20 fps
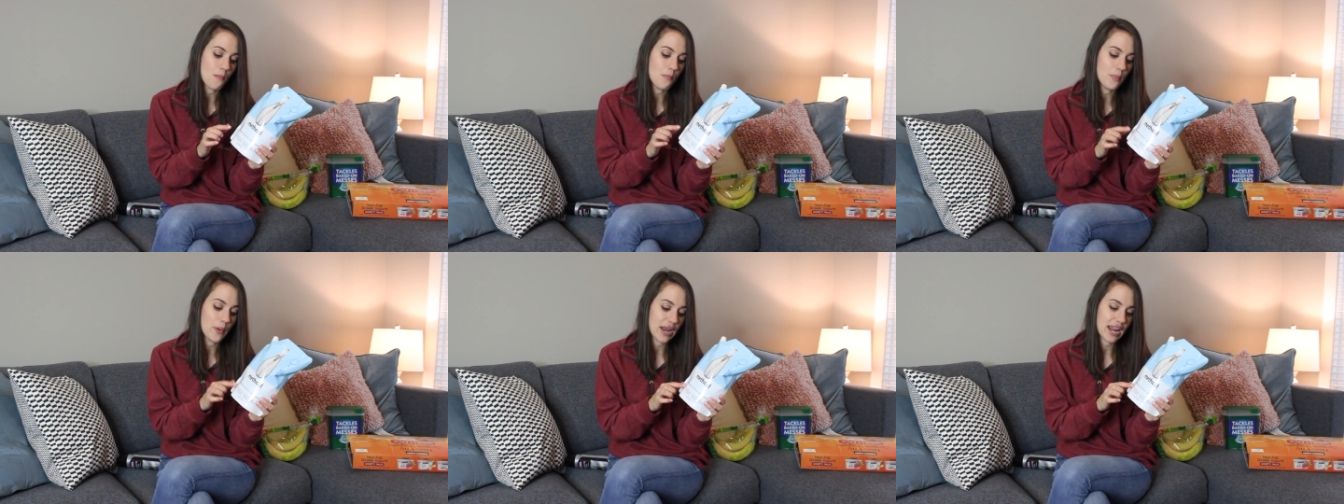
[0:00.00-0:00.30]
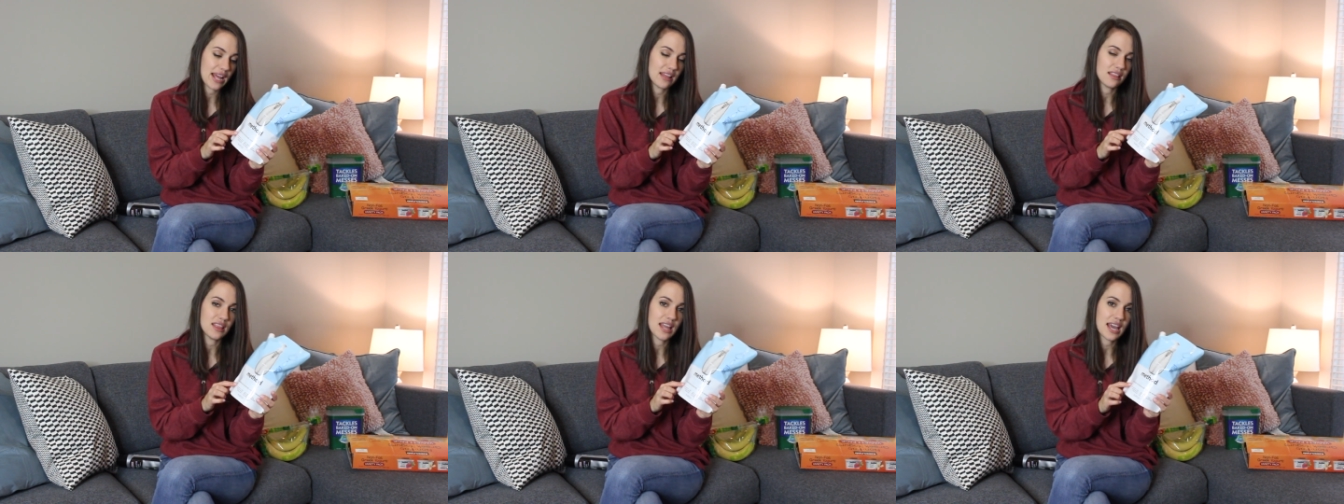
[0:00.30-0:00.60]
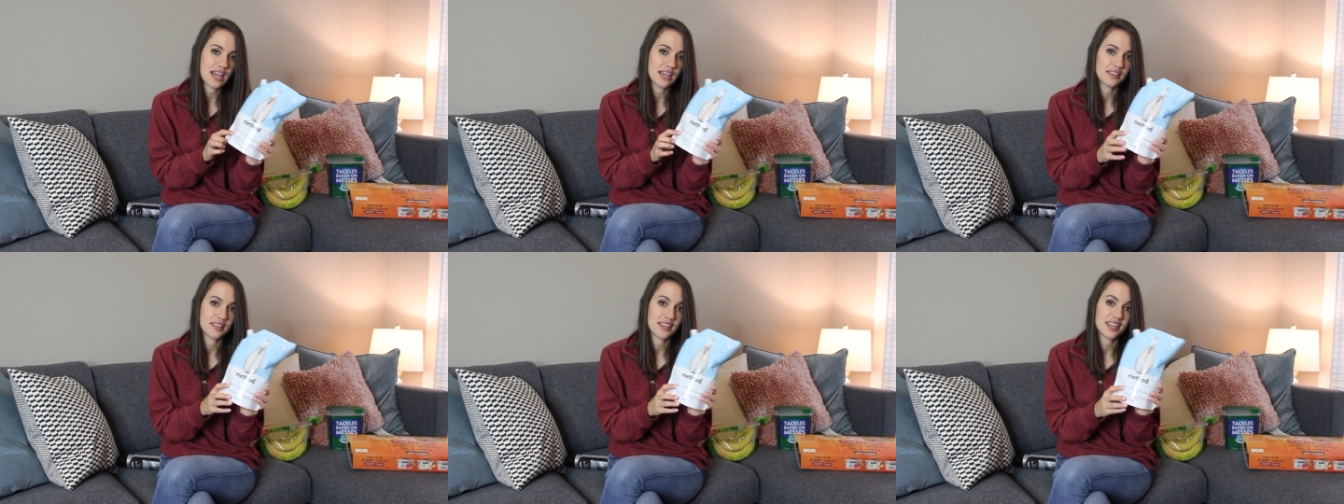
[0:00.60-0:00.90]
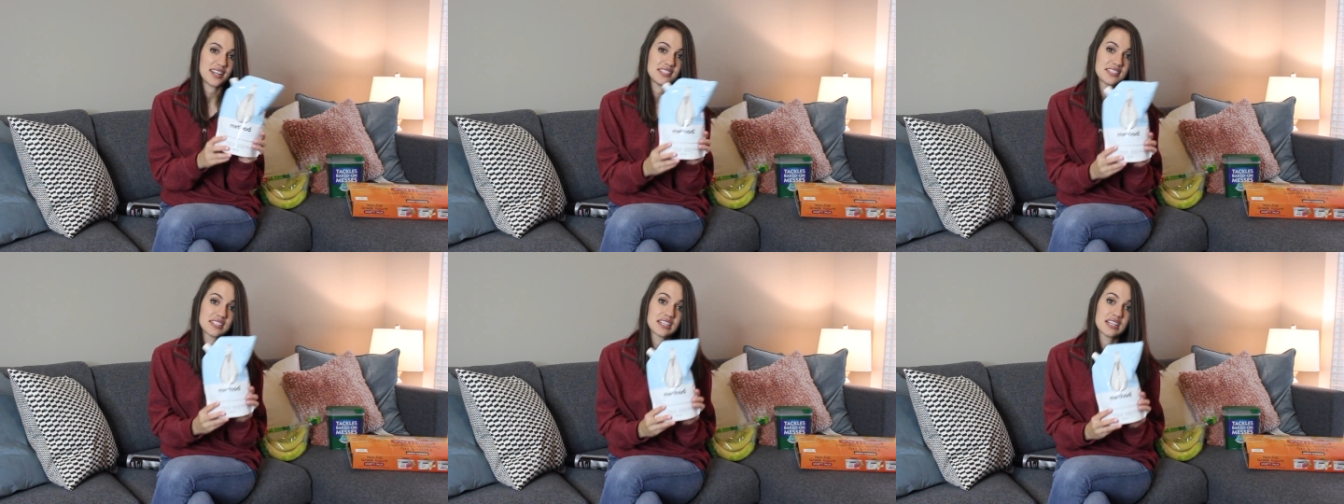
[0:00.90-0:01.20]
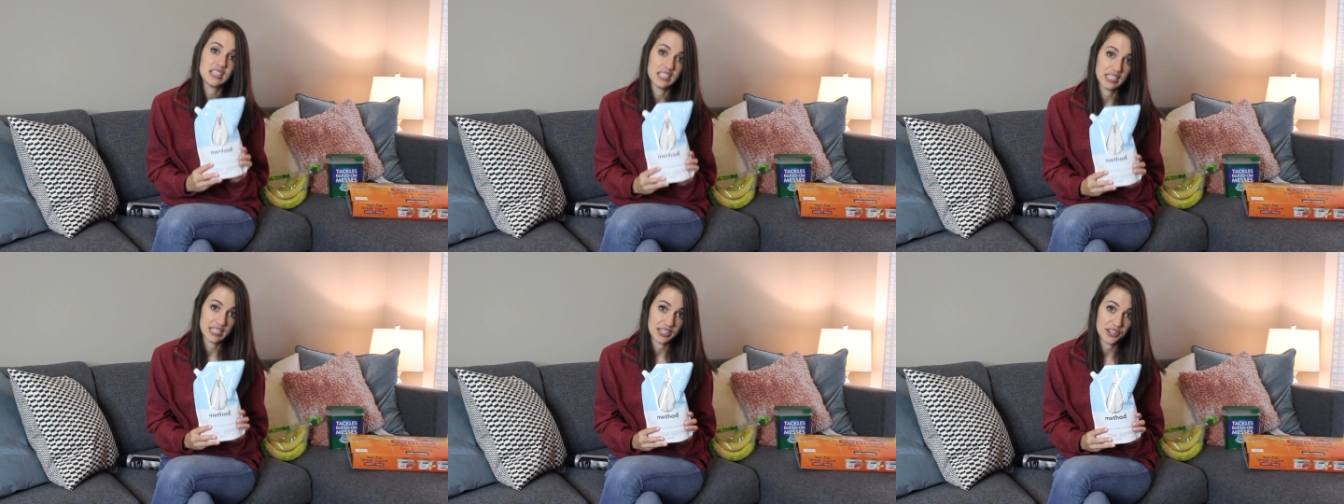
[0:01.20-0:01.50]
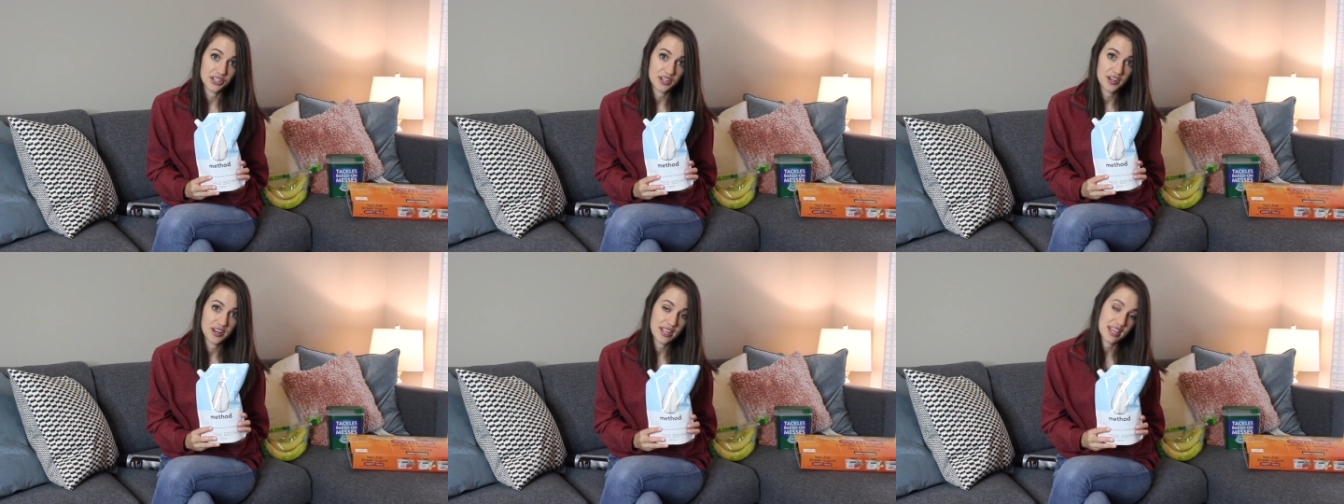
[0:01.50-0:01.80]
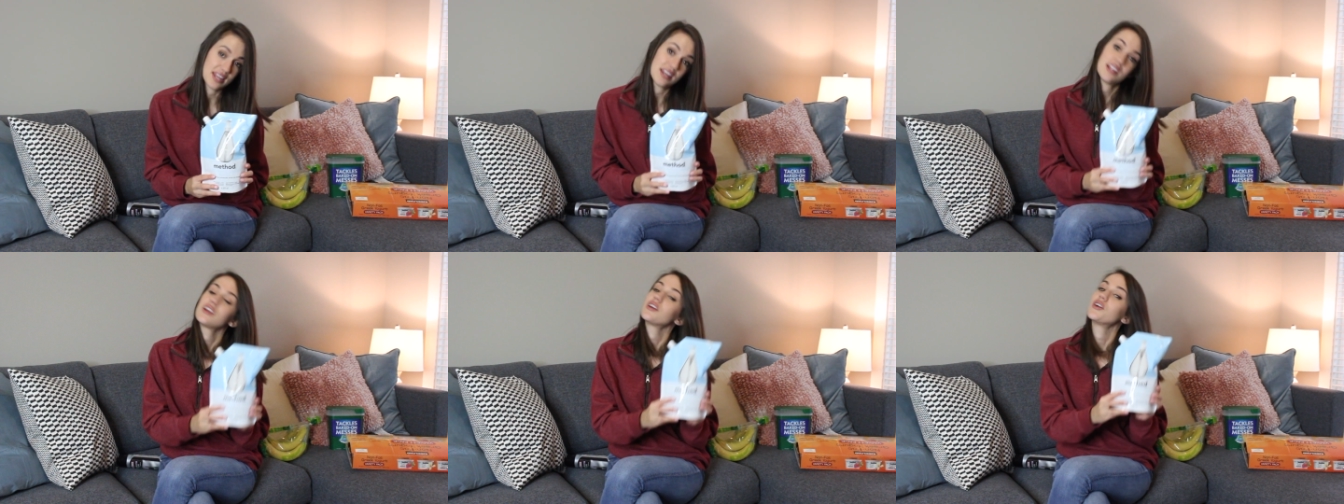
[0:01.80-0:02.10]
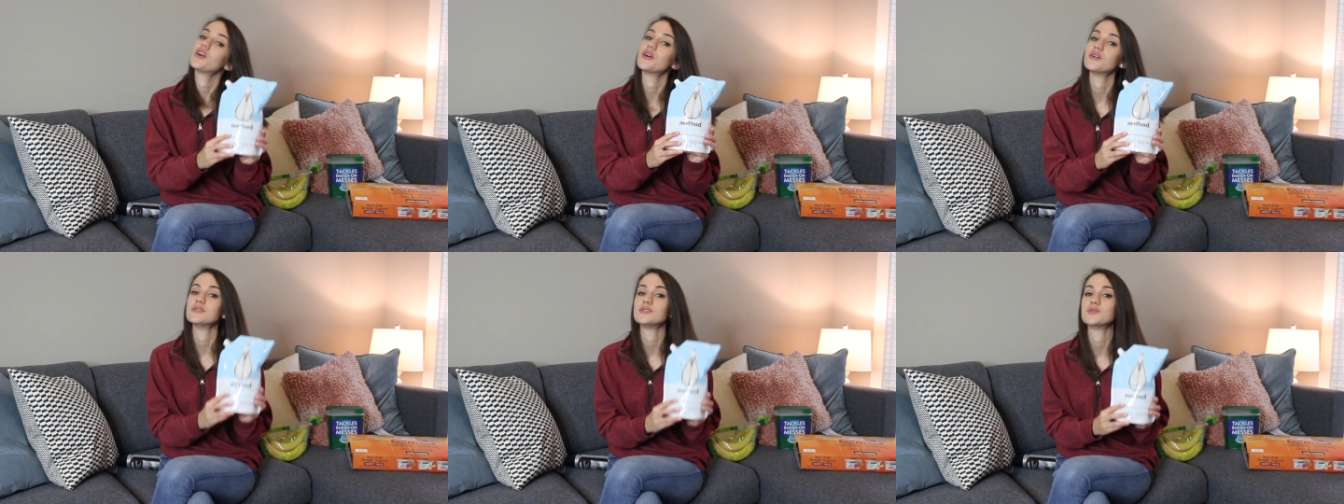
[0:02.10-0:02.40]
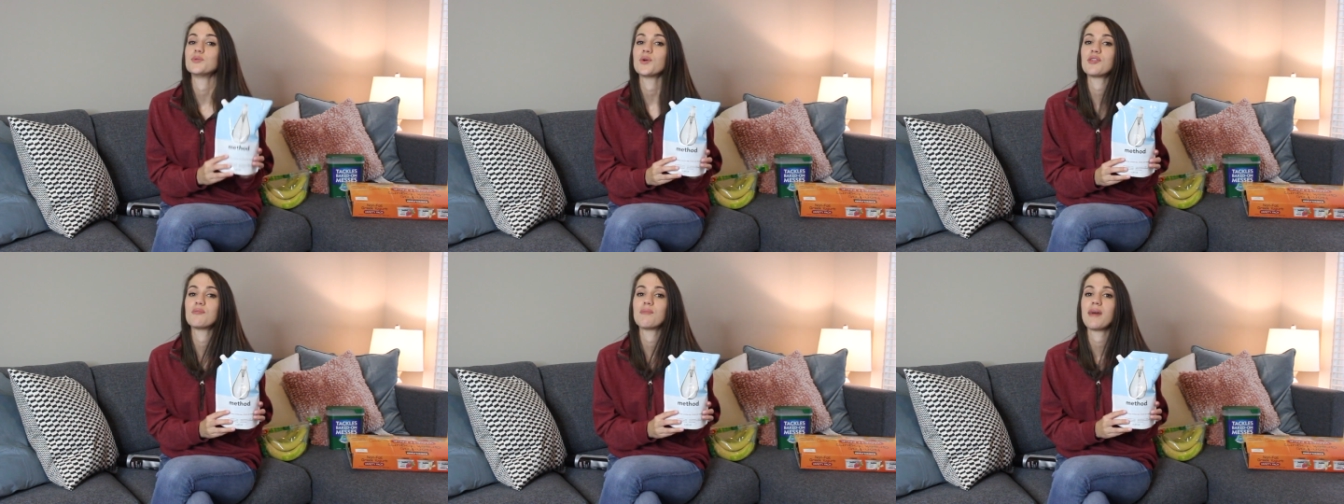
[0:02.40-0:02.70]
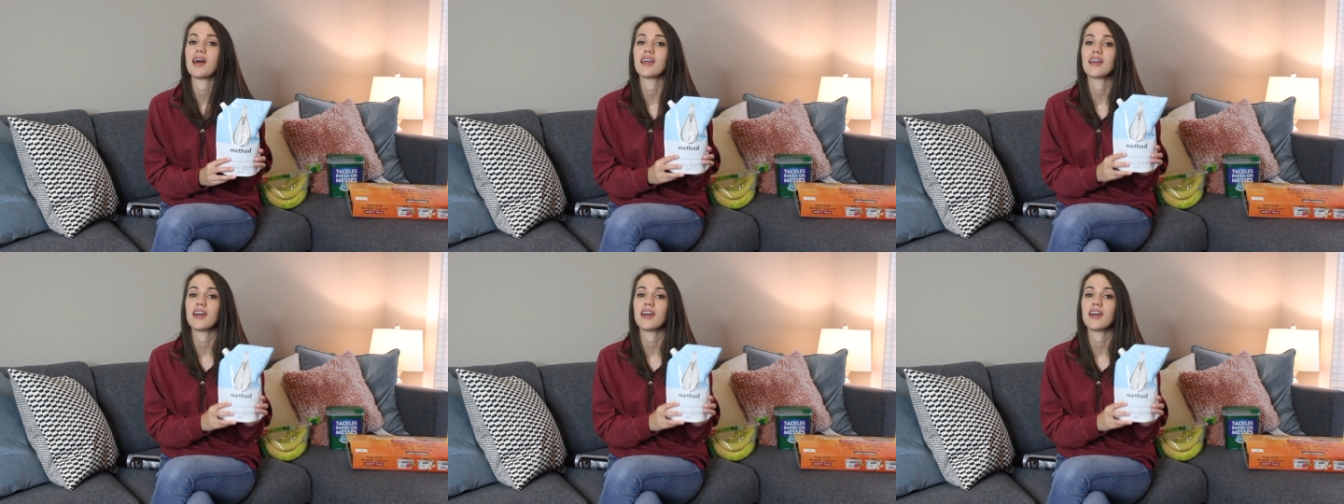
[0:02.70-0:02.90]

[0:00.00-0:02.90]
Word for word: but I like that it's clear and it goes with my